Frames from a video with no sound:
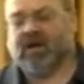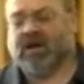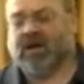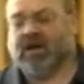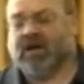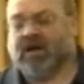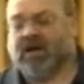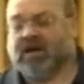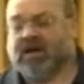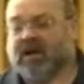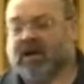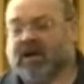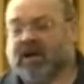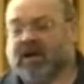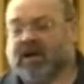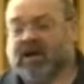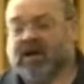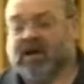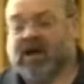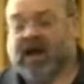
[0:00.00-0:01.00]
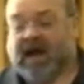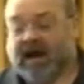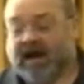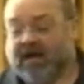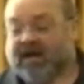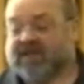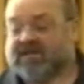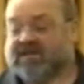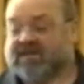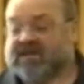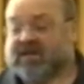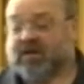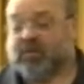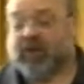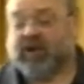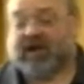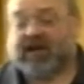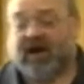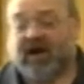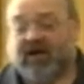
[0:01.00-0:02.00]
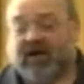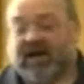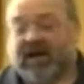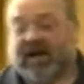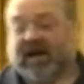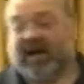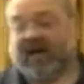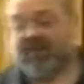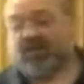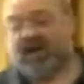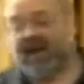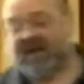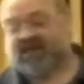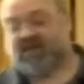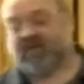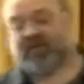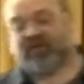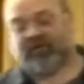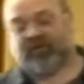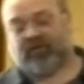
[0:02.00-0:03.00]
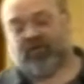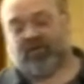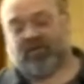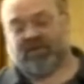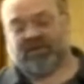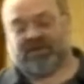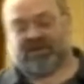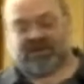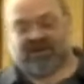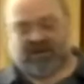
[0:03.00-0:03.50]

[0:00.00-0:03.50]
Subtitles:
Okay, and as I said, we're currently adding major appearance